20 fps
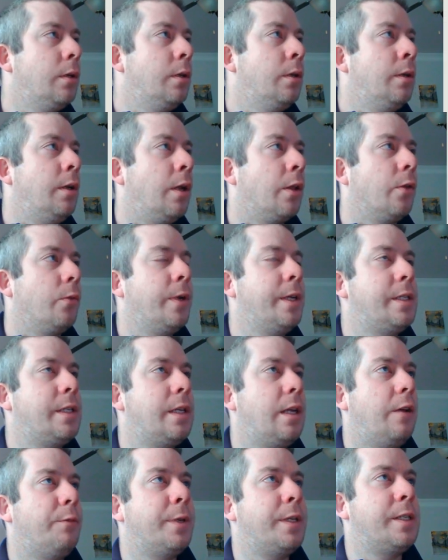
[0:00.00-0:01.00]
Now the reason
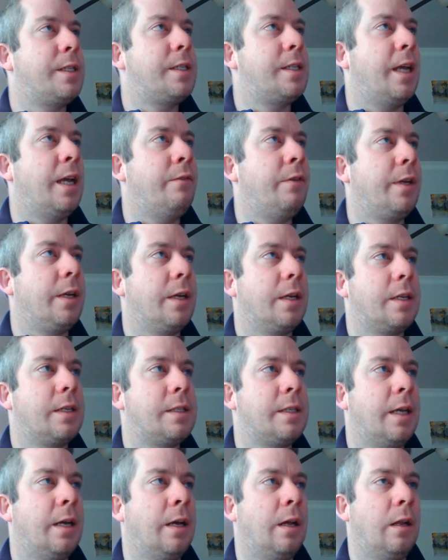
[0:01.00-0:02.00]
I've been saving
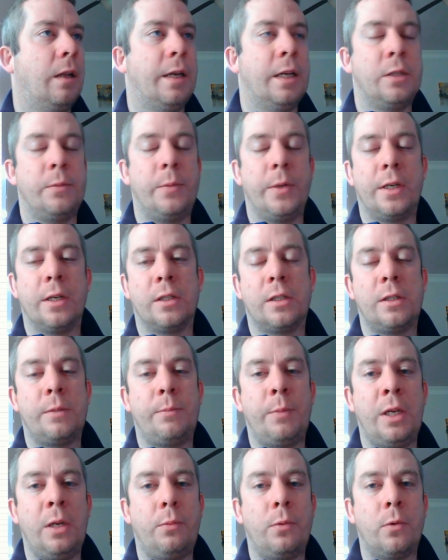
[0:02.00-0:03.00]
Excel is because
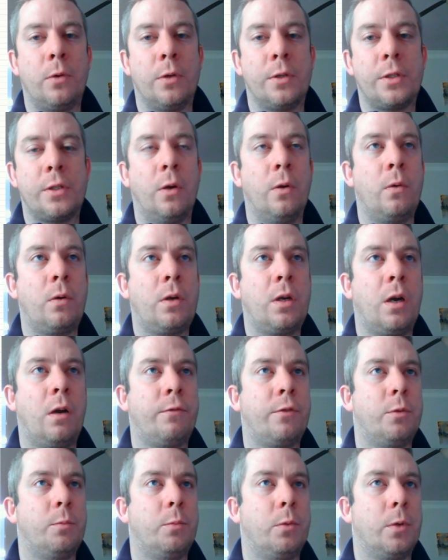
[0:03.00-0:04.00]
people are so
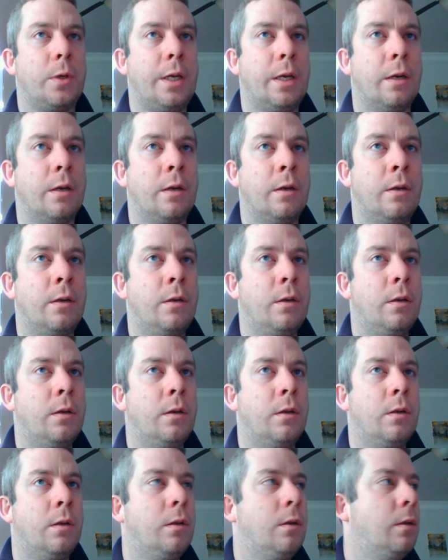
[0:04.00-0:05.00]
comfortable here.
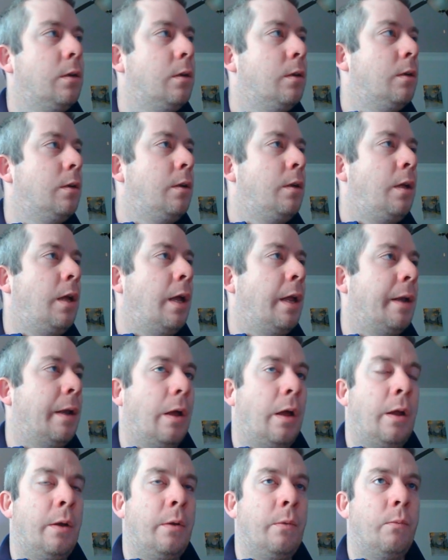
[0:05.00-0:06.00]

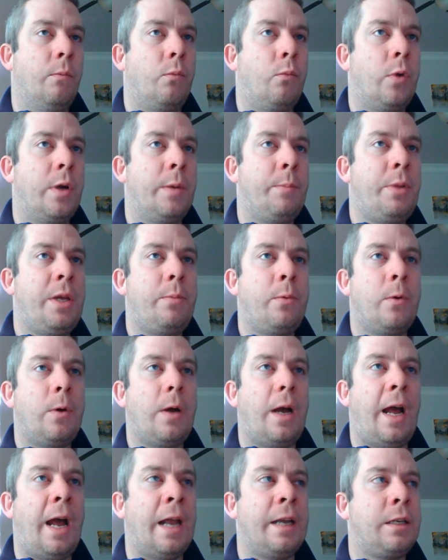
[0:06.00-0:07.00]
And when people
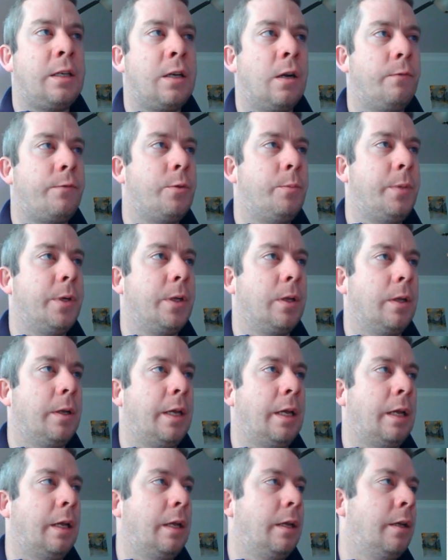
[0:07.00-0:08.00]
add
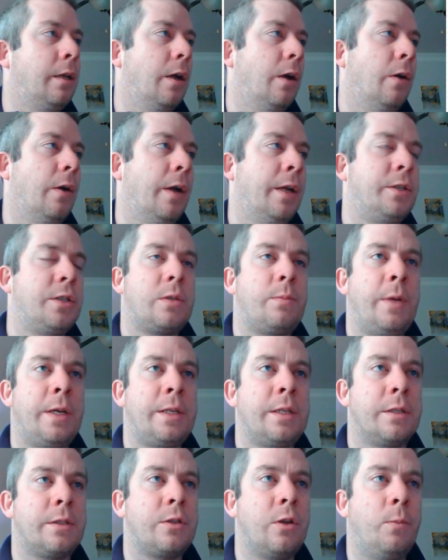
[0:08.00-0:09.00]
comfortability, you know, it just makes
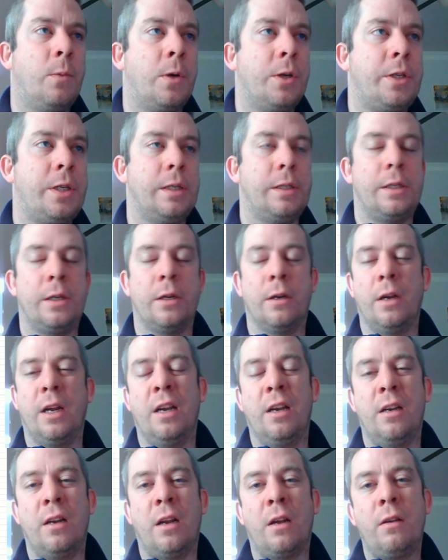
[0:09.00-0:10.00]
it so much easier. And
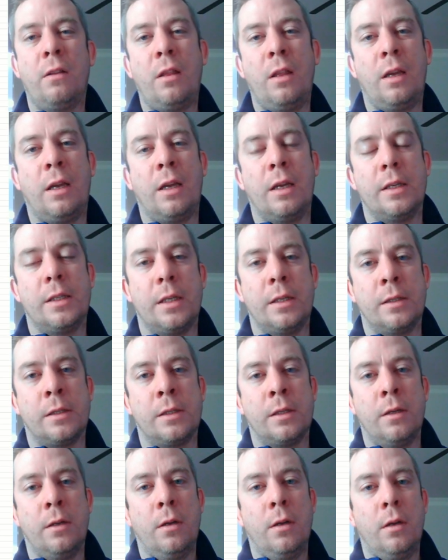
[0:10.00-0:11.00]
another thing is
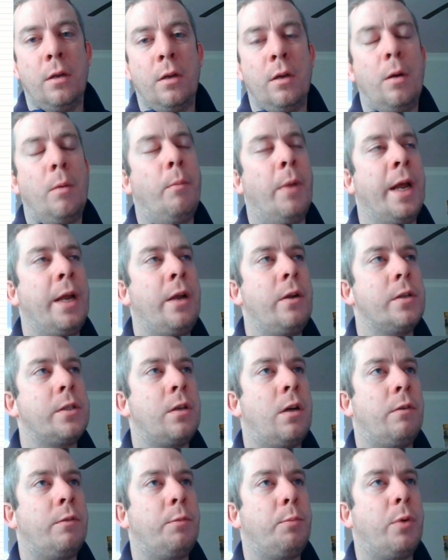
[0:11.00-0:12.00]

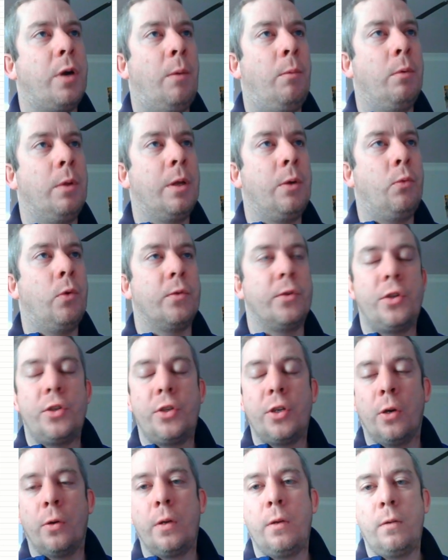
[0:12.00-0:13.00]
Microsoft probably won't
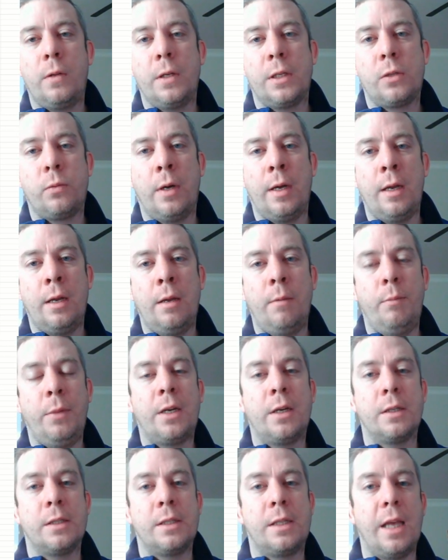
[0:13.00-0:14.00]
show you this way
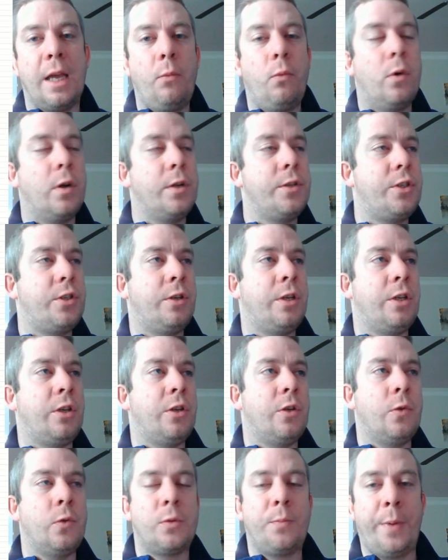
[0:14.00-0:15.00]
because they want you to
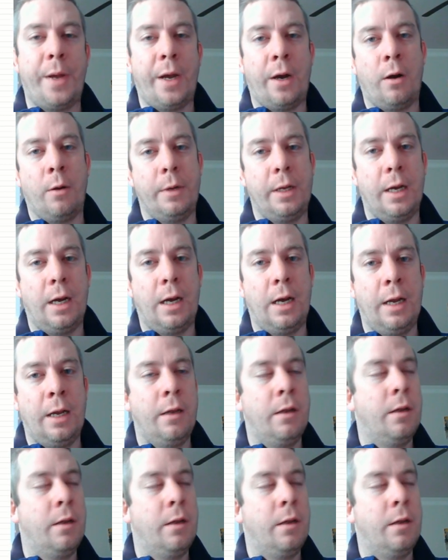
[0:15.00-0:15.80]
use Power BI.